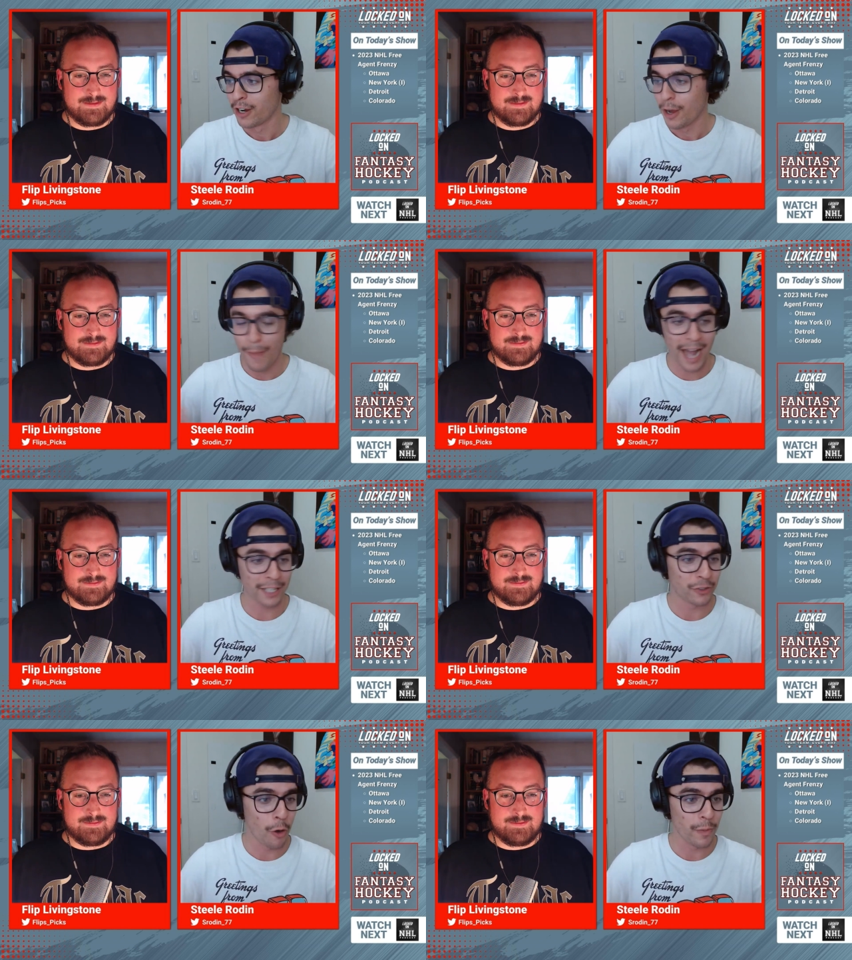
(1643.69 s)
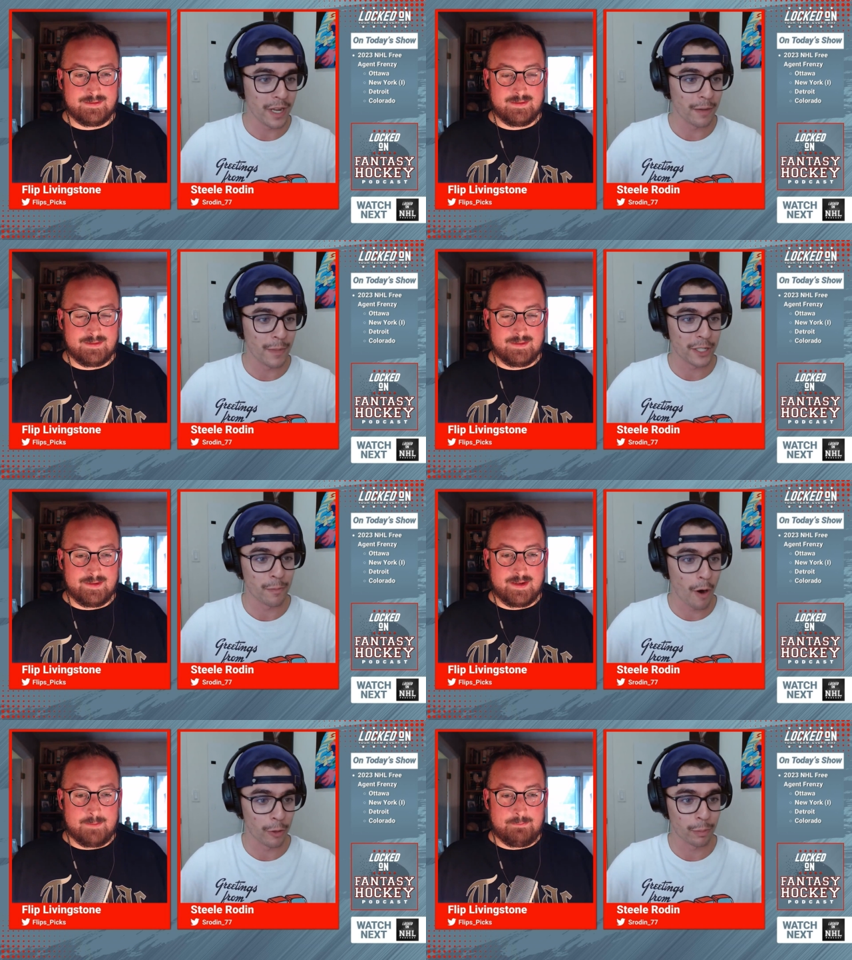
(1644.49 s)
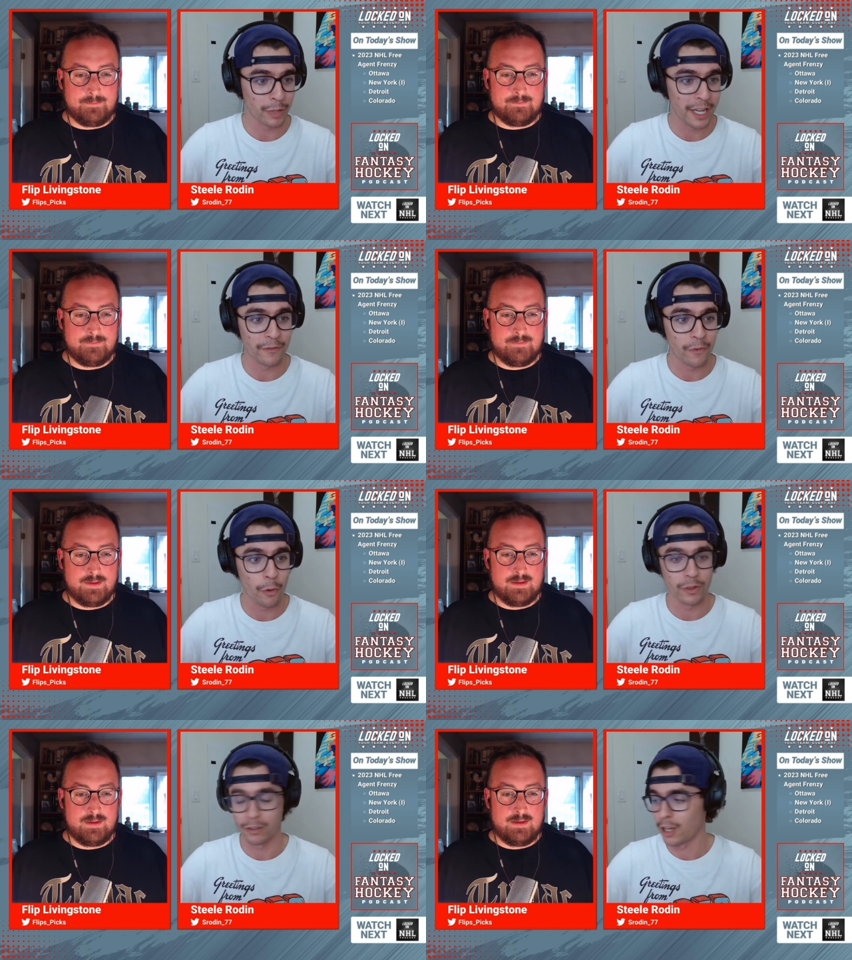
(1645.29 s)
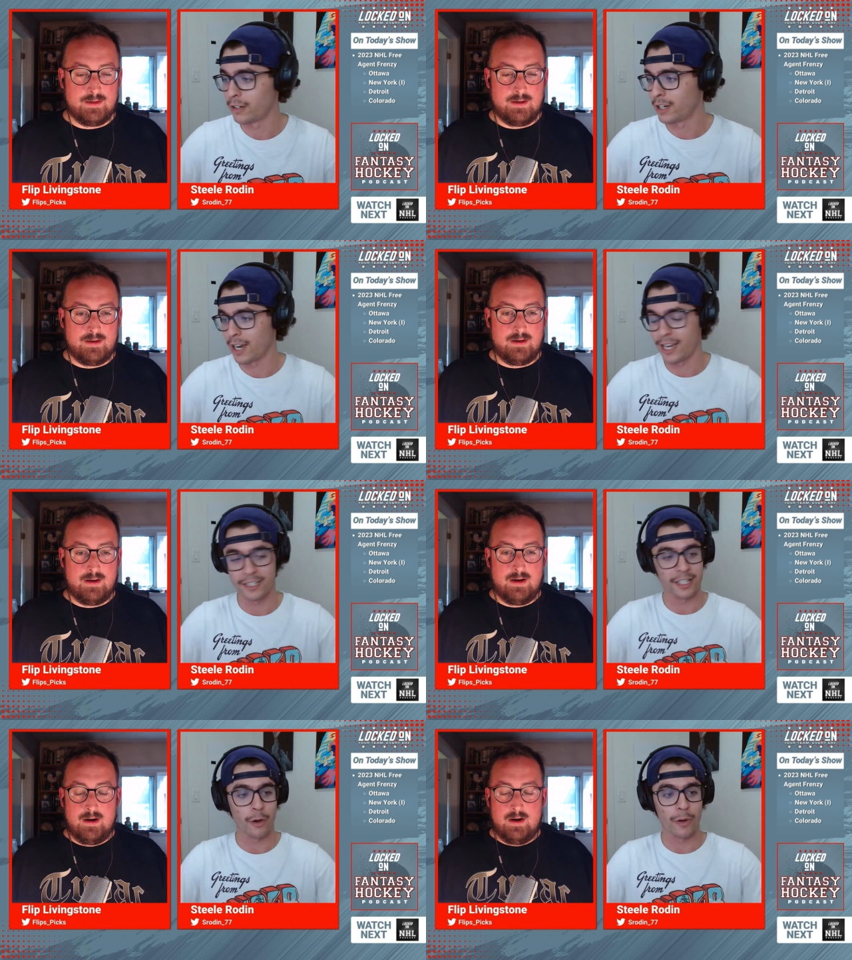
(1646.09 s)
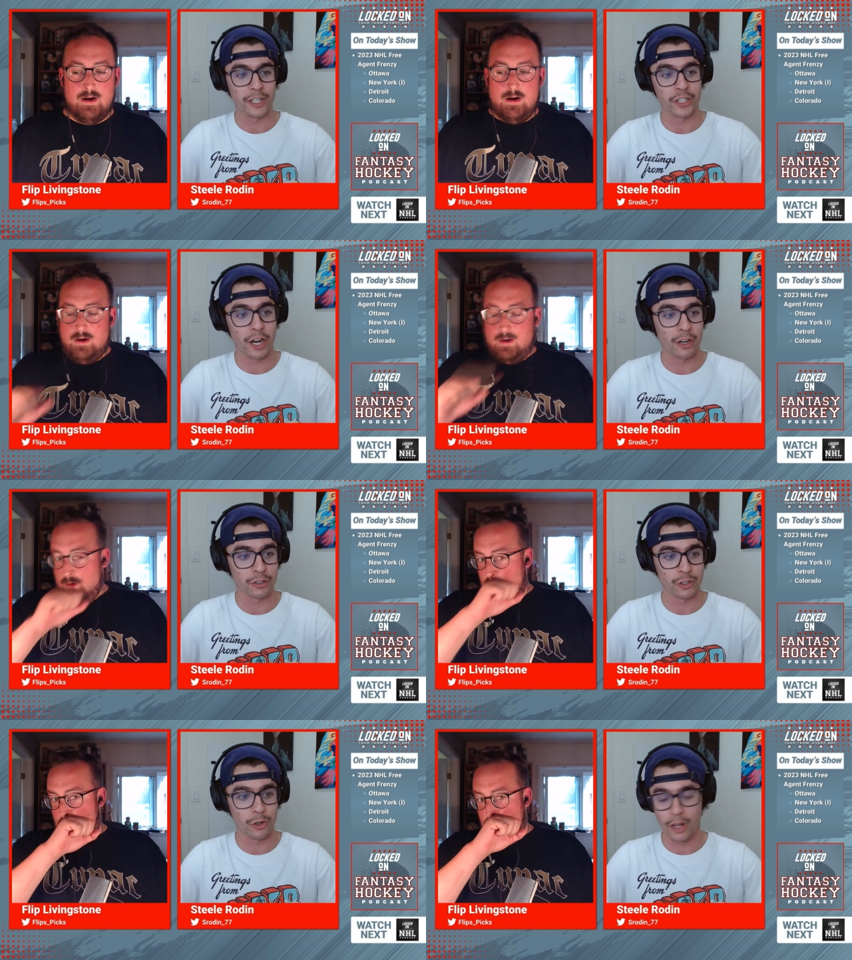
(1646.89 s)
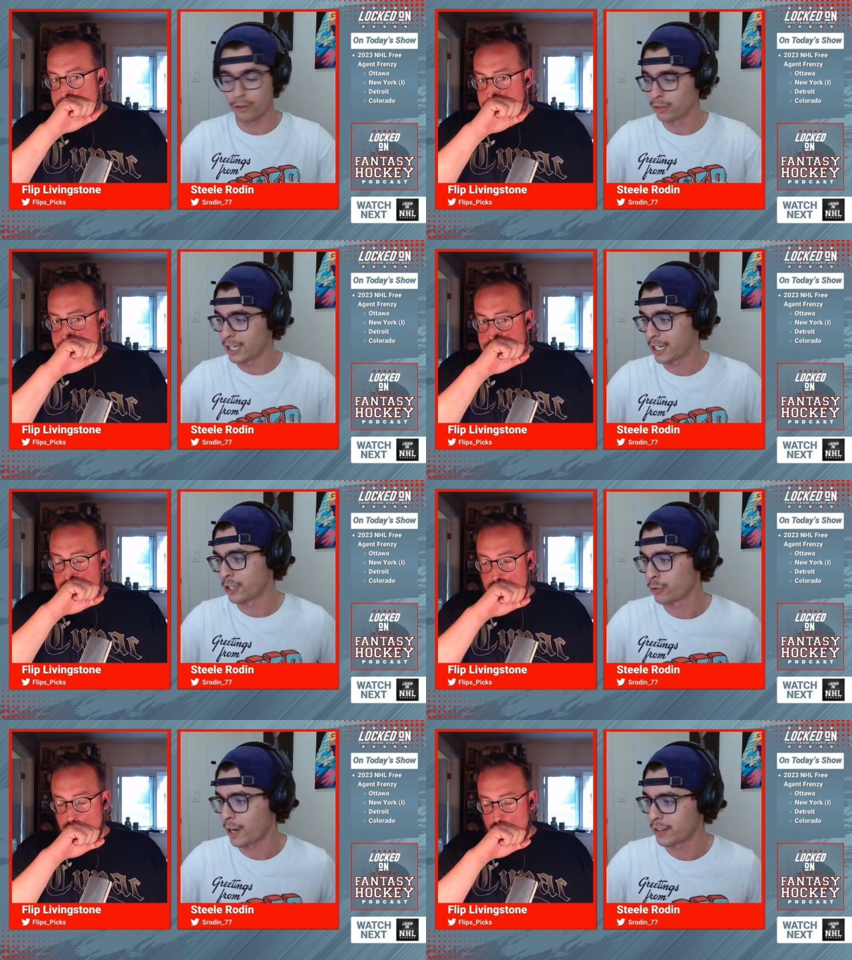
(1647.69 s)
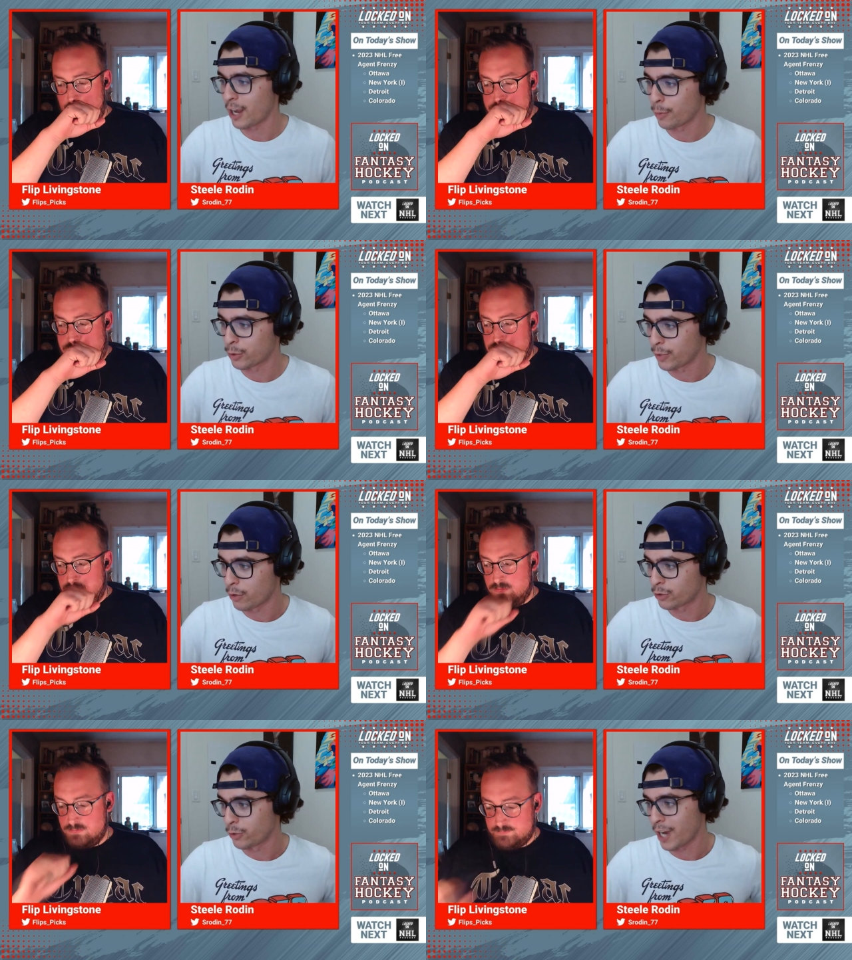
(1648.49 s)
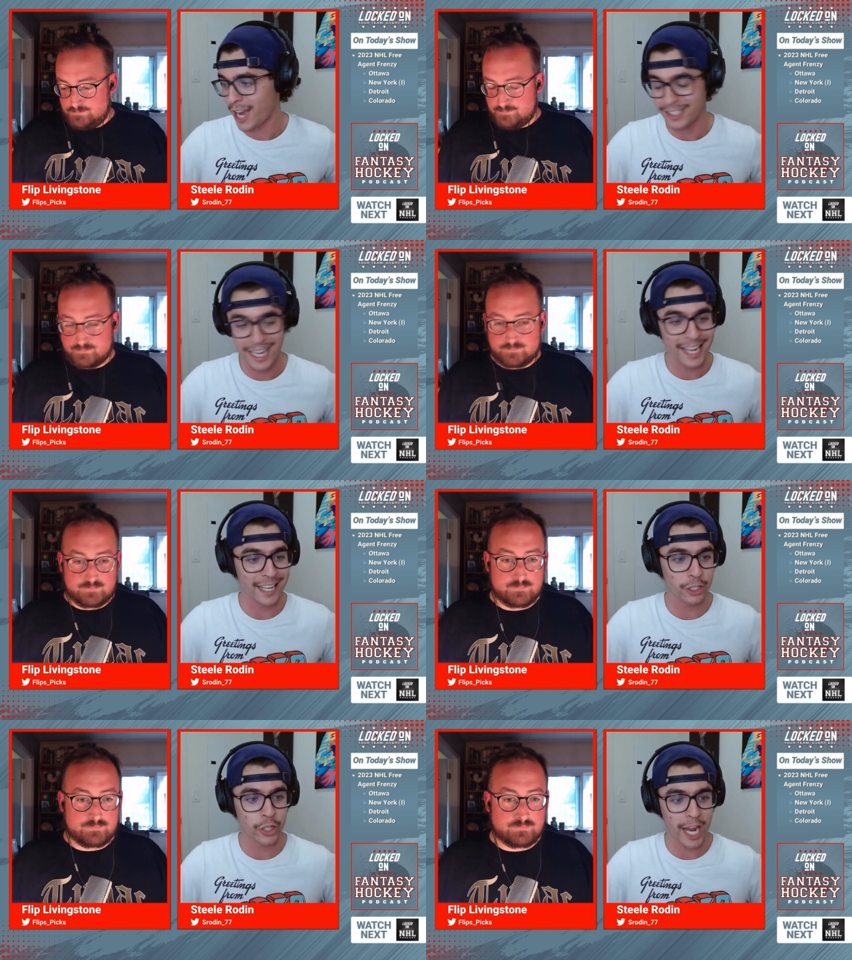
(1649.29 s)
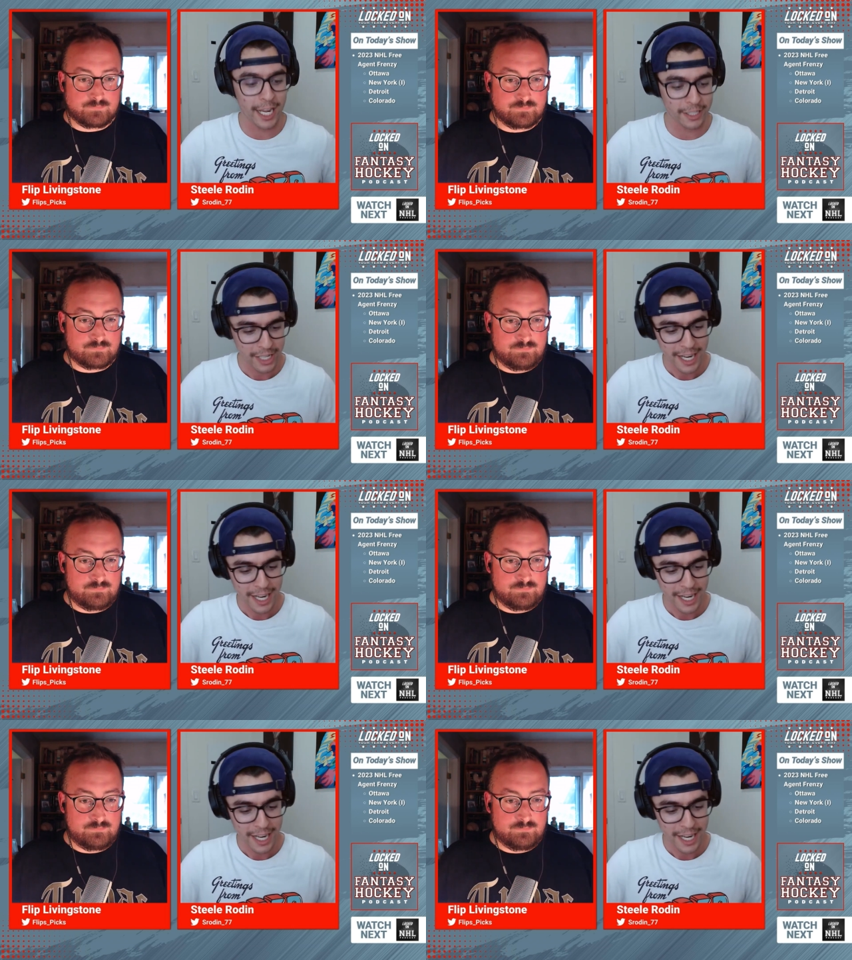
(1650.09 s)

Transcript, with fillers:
Speaker 1: Max Domi and Mitch yep. Marner played for the London Knights in the OHL. So another linkage right there between those two guys, taking a chance